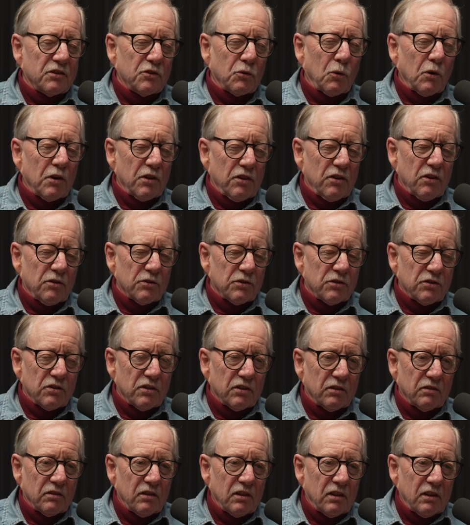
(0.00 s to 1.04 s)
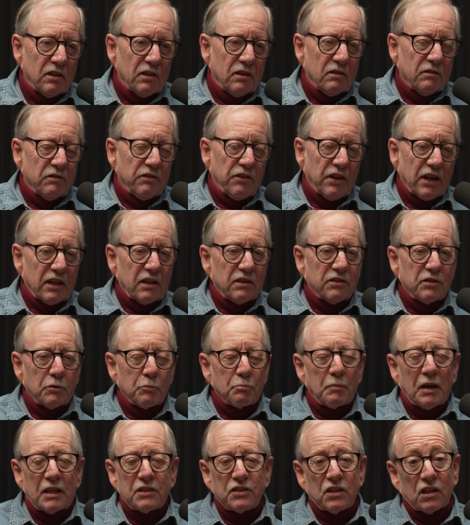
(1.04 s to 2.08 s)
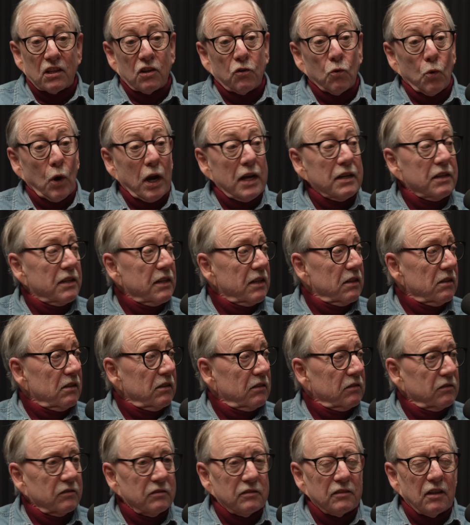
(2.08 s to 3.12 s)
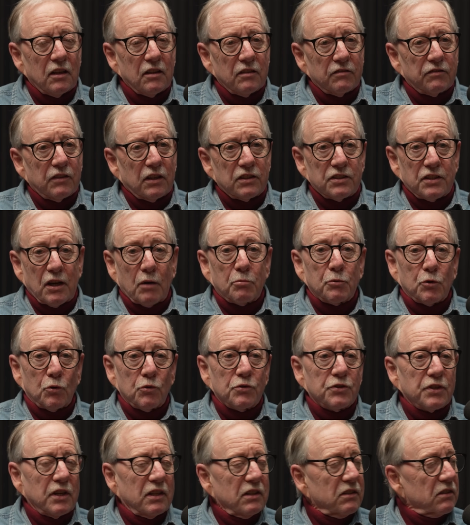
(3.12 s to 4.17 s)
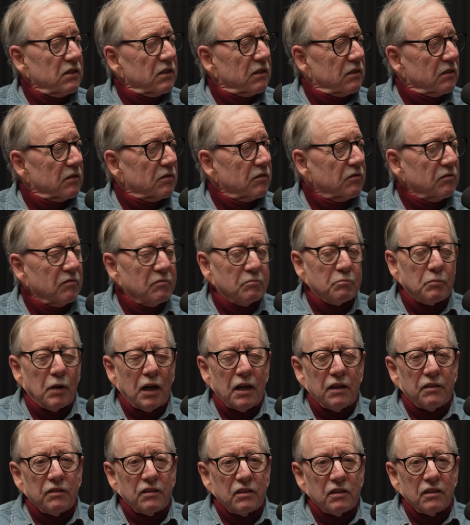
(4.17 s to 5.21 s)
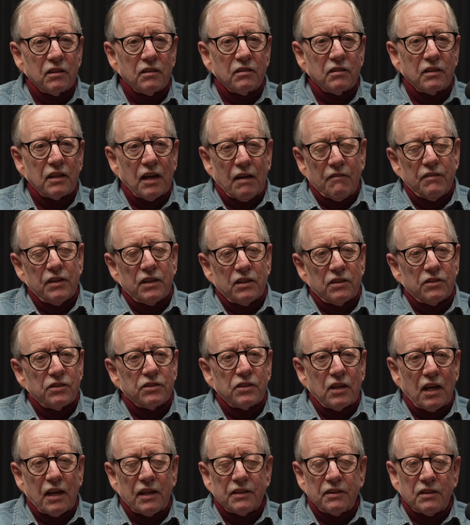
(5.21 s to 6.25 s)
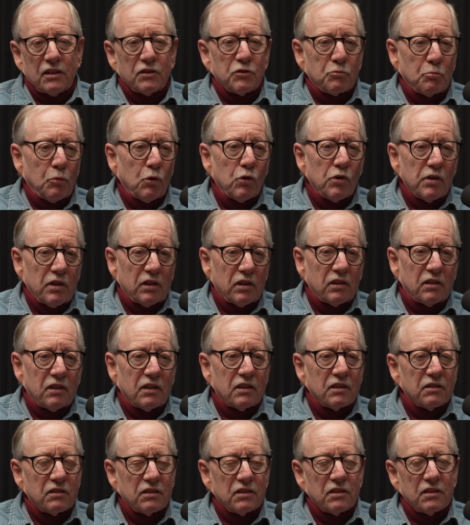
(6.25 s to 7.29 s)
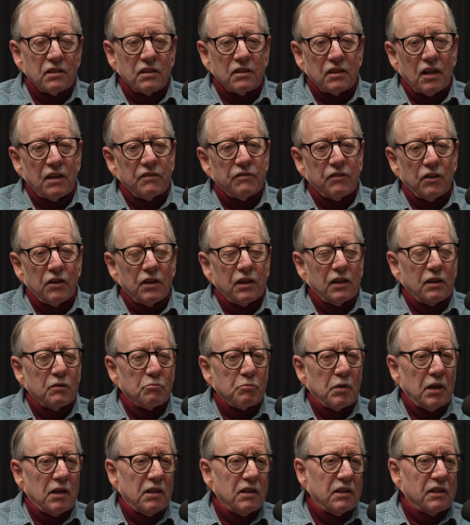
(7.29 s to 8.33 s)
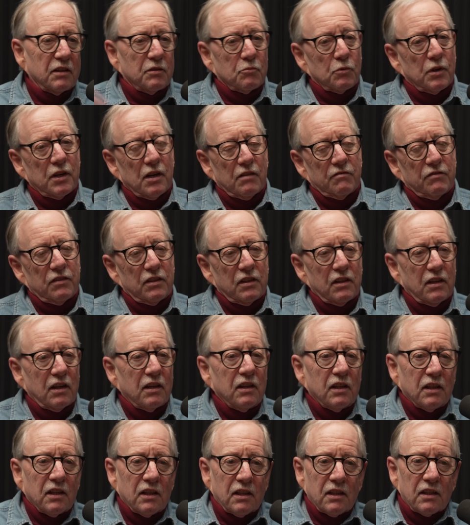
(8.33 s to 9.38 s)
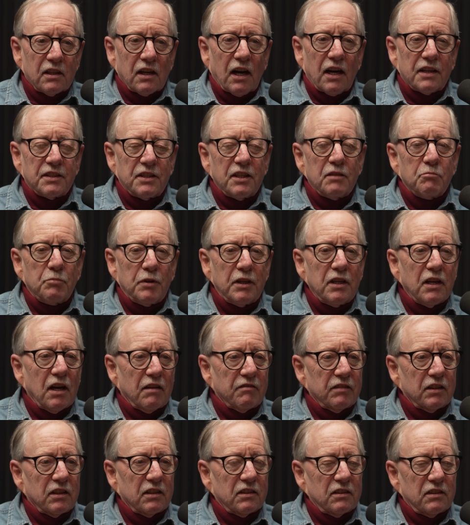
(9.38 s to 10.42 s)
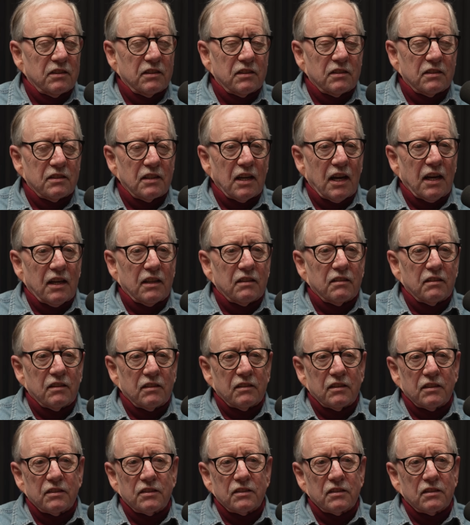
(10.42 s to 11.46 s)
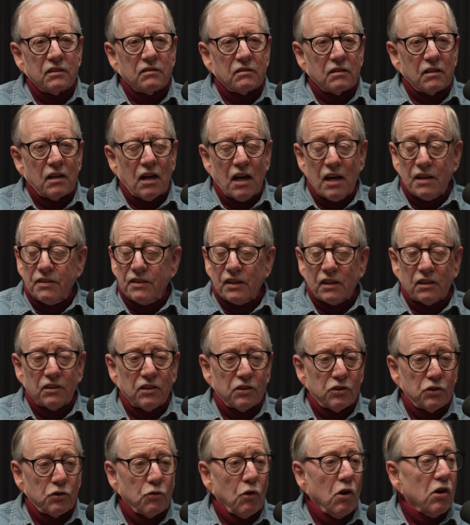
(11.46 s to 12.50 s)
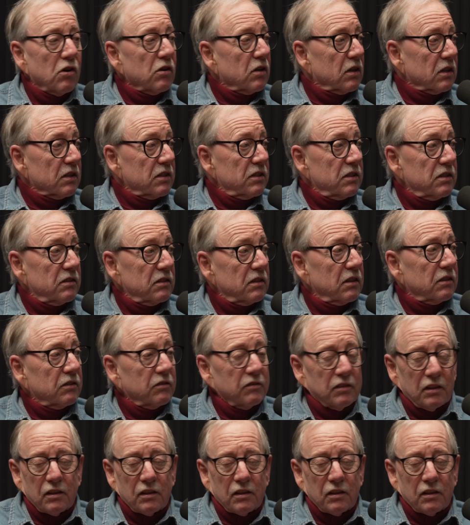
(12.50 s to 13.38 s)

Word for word: It's one of those things that makes a great deal of conceptual sense, but the evidence at this point is not very compelling. And we have the ITP evidence that is, I think, the strongest.